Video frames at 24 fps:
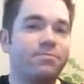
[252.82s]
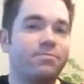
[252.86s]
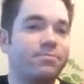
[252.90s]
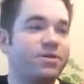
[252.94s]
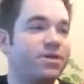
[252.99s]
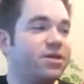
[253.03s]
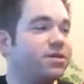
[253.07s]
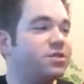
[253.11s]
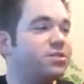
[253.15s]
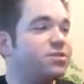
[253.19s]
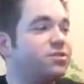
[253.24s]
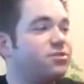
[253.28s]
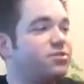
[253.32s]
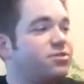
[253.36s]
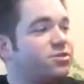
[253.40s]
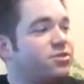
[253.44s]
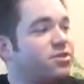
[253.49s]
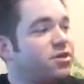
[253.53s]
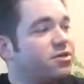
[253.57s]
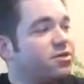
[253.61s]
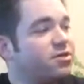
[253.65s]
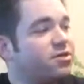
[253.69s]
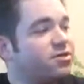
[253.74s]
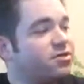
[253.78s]
Because you see
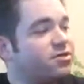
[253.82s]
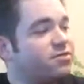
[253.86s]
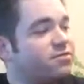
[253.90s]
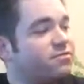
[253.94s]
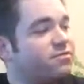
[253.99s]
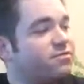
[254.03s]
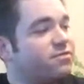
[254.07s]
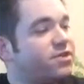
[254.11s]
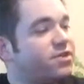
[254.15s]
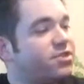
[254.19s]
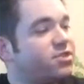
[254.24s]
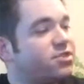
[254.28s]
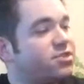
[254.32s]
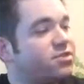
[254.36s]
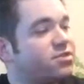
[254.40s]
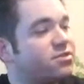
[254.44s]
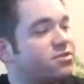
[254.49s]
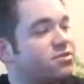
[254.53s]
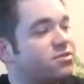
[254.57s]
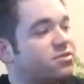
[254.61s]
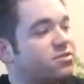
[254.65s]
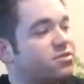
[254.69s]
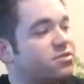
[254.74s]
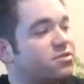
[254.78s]
all these
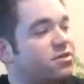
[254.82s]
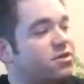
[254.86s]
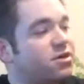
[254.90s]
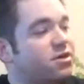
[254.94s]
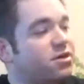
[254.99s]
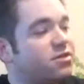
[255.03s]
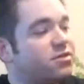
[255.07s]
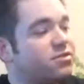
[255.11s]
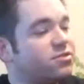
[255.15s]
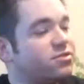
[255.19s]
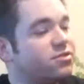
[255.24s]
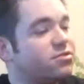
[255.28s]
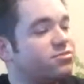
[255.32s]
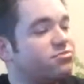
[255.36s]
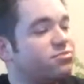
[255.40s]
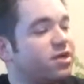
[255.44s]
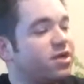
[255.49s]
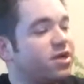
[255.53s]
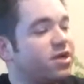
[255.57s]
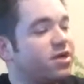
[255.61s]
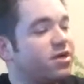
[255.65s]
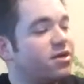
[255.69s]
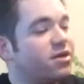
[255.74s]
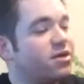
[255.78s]
divisions on the
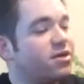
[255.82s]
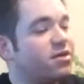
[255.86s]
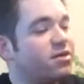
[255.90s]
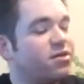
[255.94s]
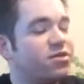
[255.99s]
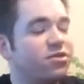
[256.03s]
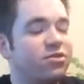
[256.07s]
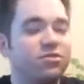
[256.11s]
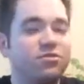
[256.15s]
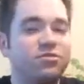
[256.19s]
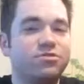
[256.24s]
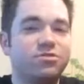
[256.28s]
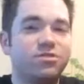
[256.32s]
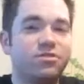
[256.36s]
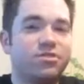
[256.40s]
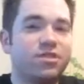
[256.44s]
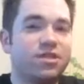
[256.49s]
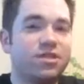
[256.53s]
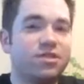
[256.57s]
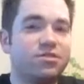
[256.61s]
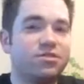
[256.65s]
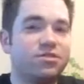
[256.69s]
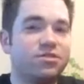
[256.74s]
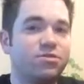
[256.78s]
string, those are
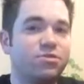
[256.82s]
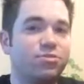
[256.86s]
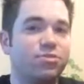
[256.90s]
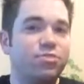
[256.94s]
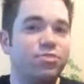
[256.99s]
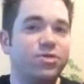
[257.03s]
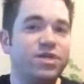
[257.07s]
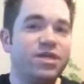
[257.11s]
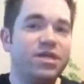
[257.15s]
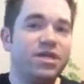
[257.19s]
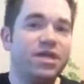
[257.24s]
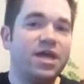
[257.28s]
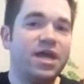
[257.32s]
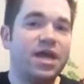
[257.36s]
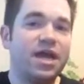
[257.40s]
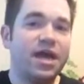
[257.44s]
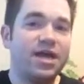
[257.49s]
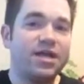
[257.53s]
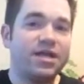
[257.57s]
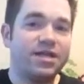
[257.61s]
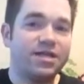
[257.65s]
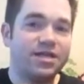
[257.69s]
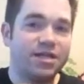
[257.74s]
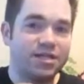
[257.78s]
things that we
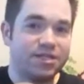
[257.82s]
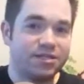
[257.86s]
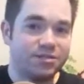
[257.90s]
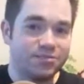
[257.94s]
added